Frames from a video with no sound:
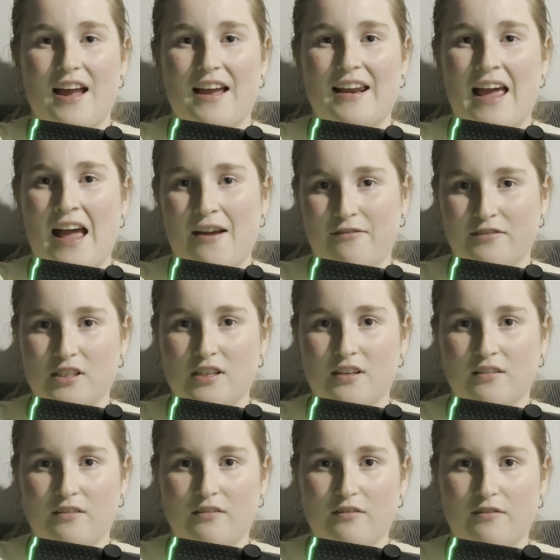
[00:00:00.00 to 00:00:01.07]
and have
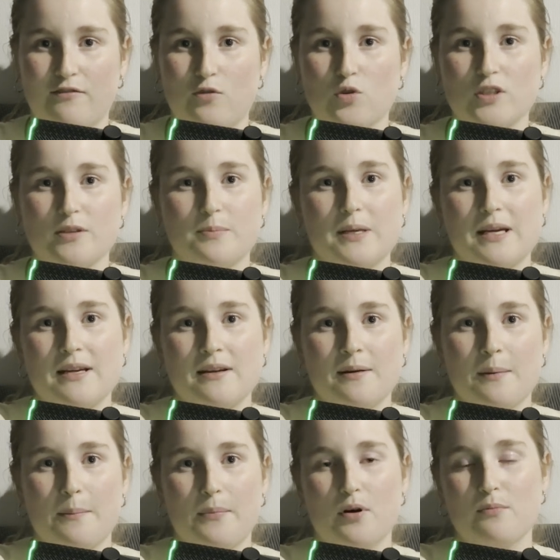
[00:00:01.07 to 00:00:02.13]
to forcibly
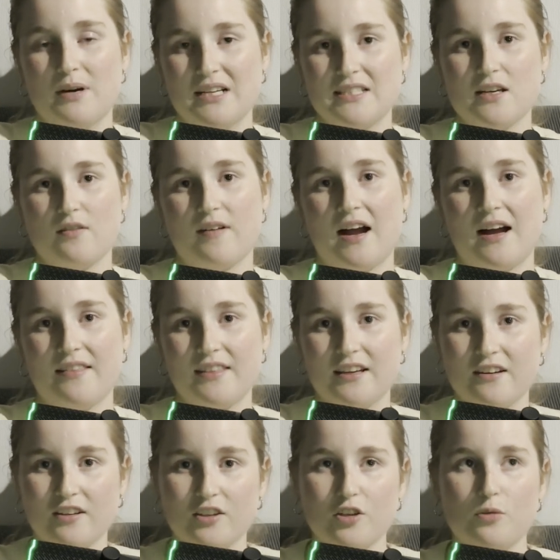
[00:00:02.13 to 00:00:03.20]
put myself out
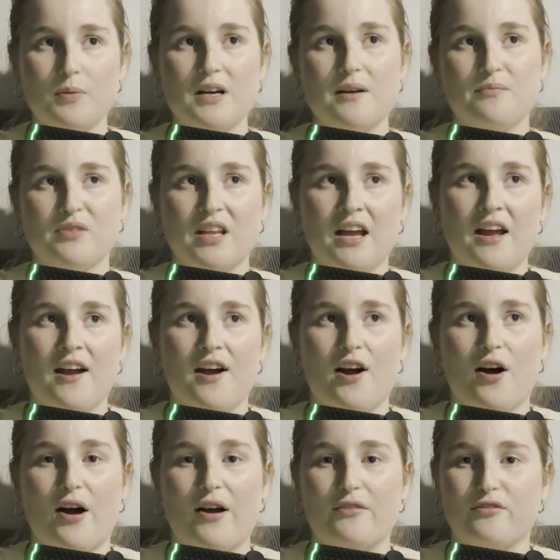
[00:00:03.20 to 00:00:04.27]
there a little bit,
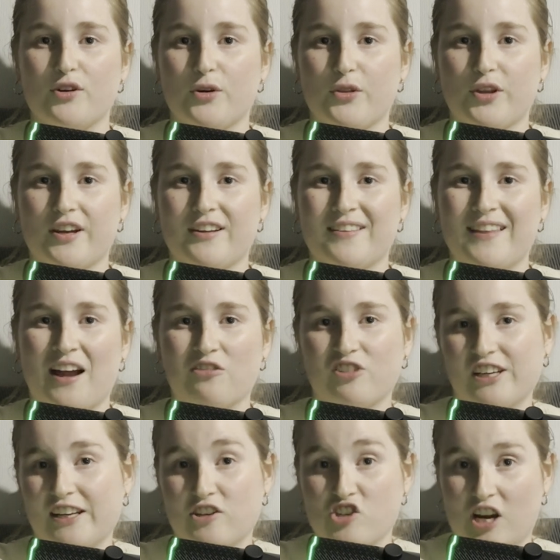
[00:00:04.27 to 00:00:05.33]
I feel that
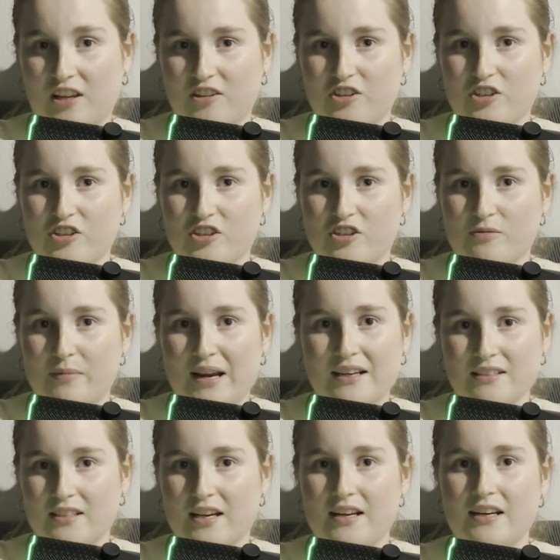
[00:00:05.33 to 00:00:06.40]
really challenged my
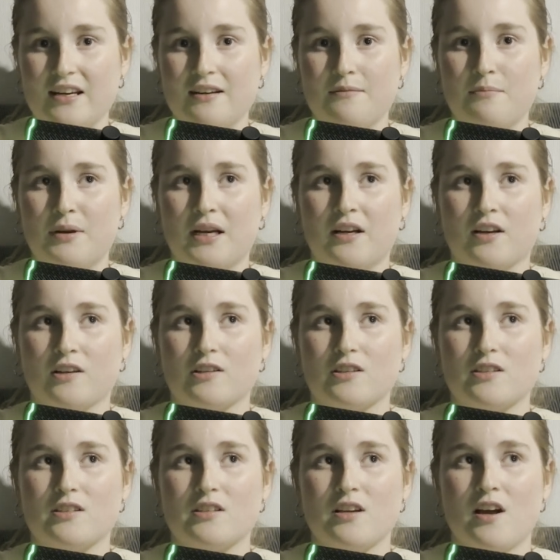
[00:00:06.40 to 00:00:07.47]
anxiety,
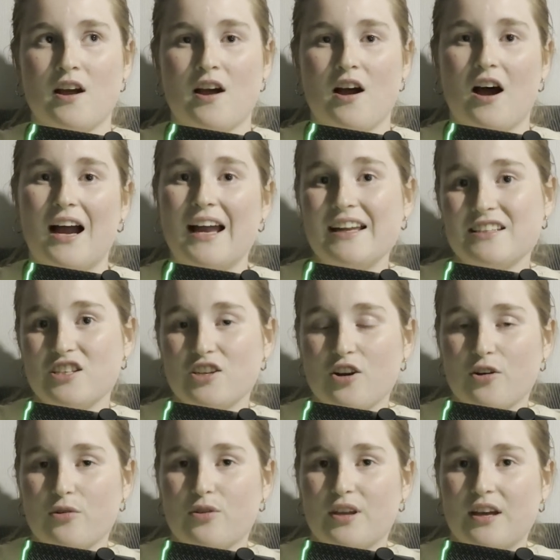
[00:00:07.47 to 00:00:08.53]
because I had to
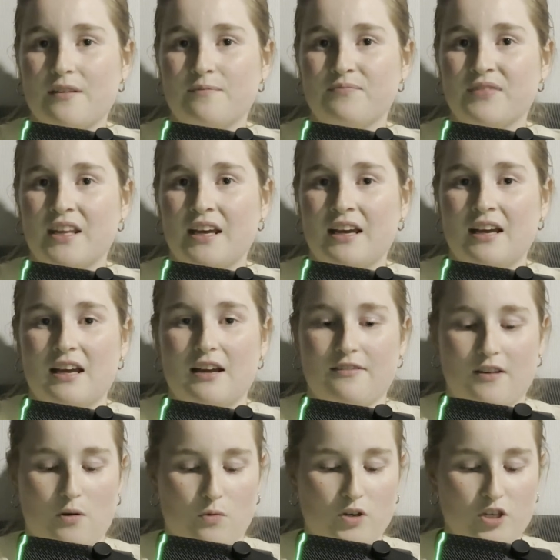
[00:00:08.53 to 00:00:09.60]
know that
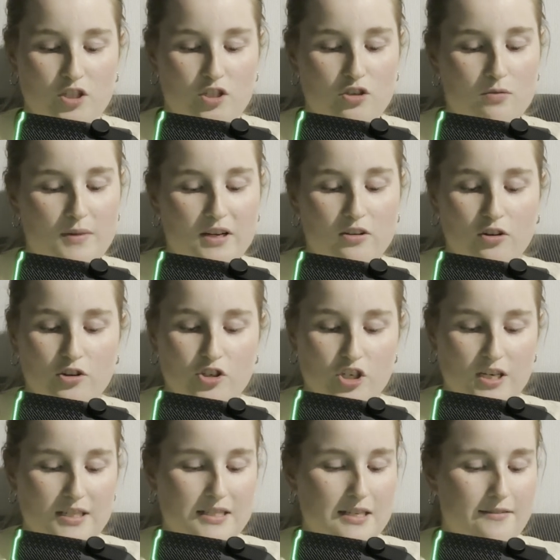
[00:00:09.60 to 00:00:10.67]
if I wanted to do my
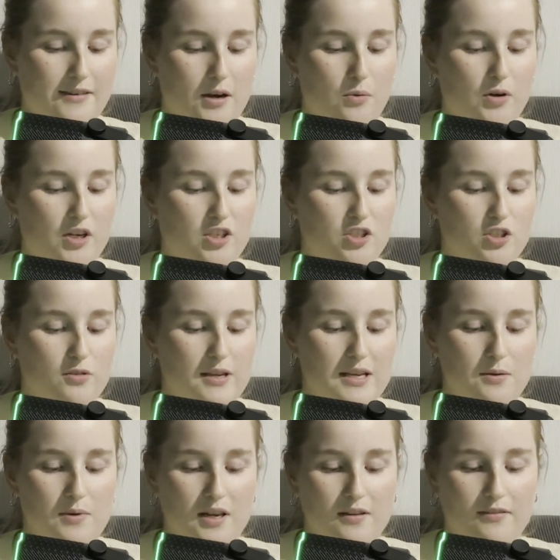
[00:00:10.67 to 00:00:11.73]
groceries, if I wanted to
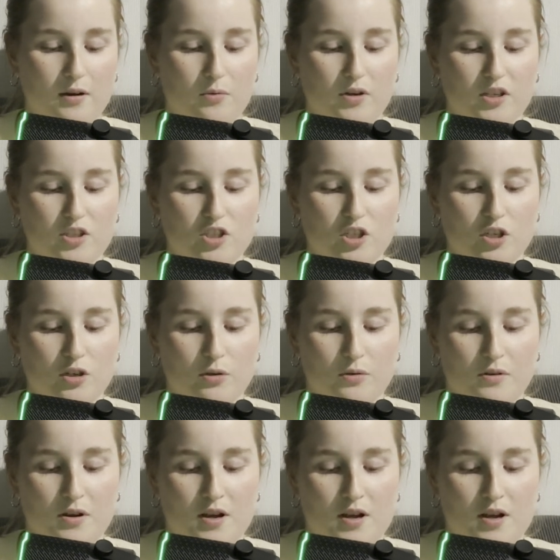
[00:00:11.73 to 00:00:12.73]
eat well, if I wanted to